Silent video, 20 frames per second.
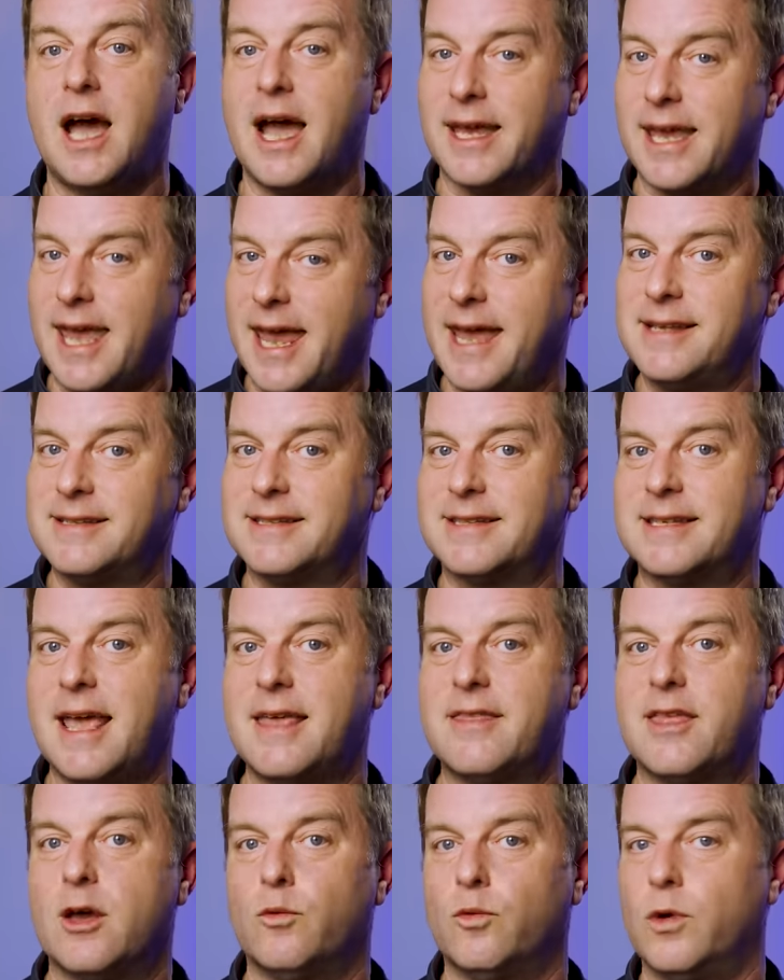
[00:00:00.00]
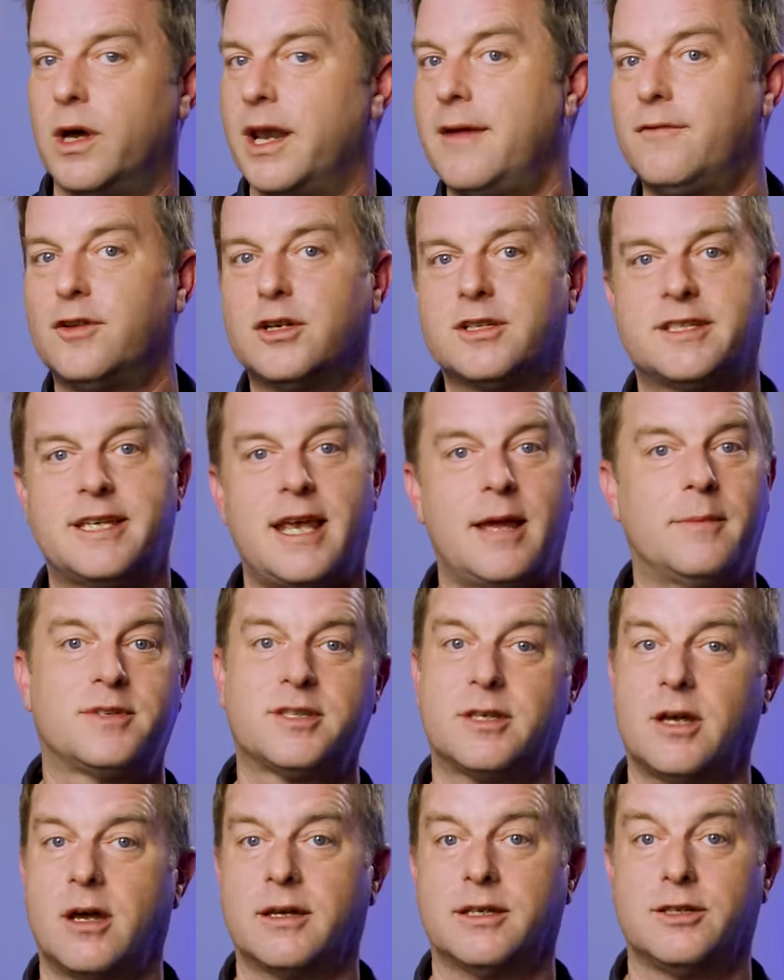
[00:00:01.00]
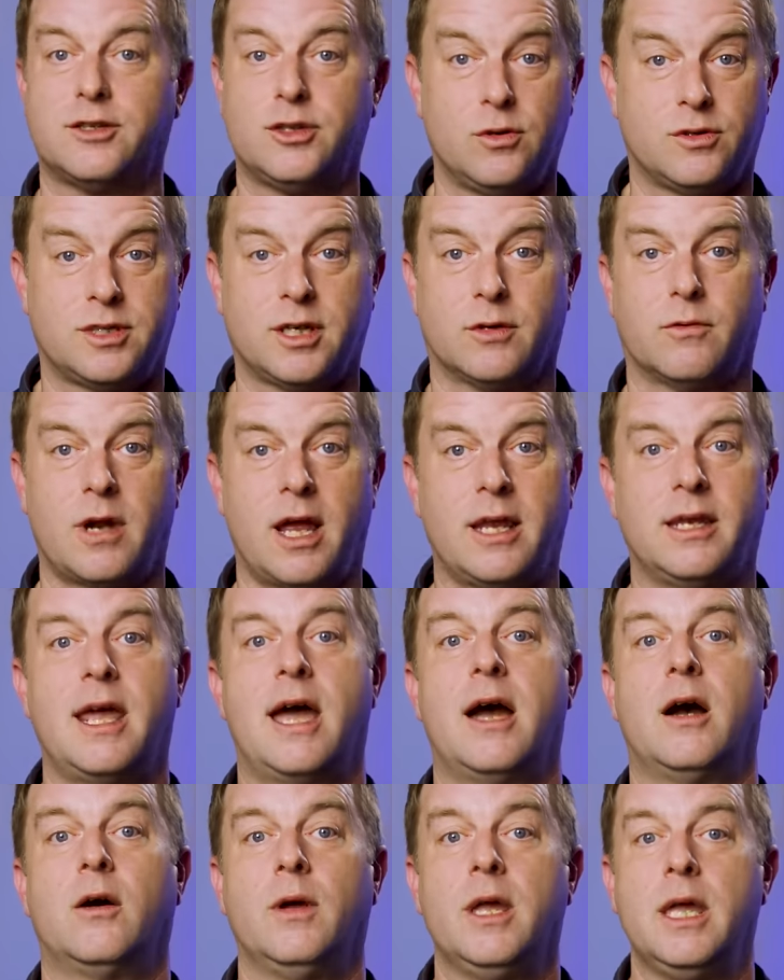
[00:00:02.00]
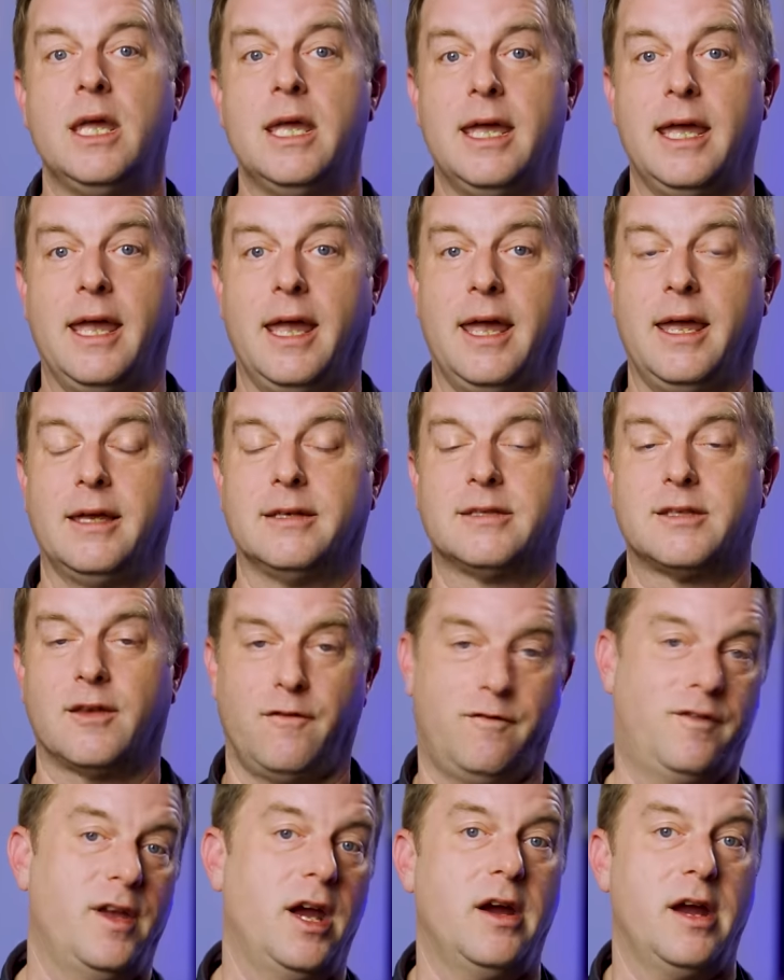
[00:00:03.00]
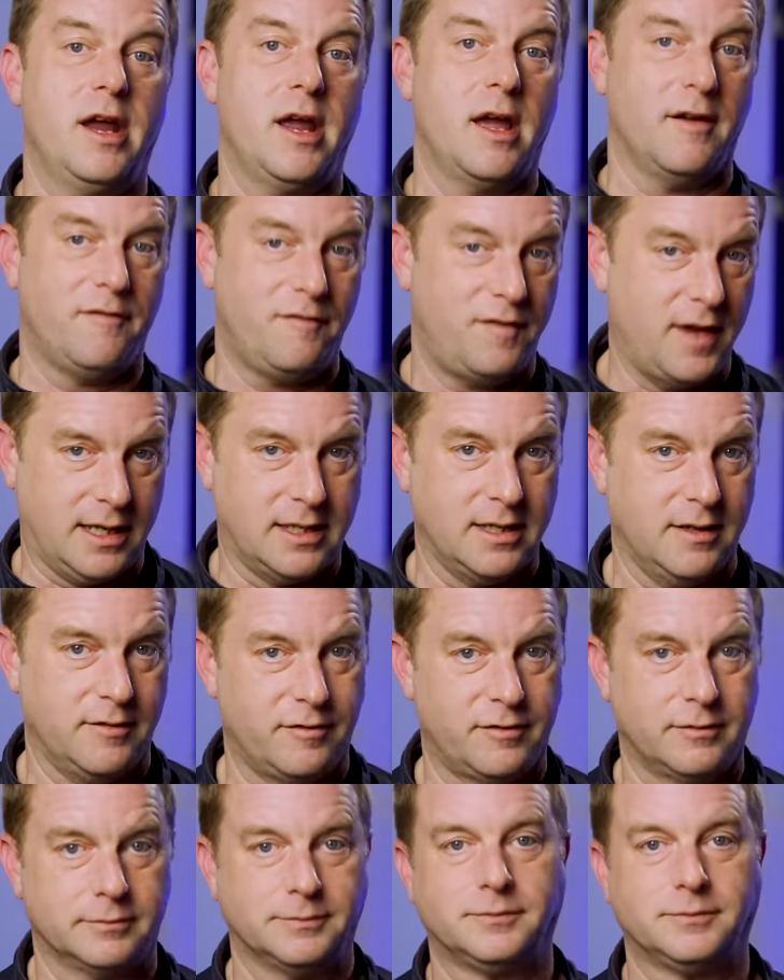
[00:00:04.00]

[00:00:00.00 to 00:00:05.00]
I can say that whatever Samsung is using right now is very effective.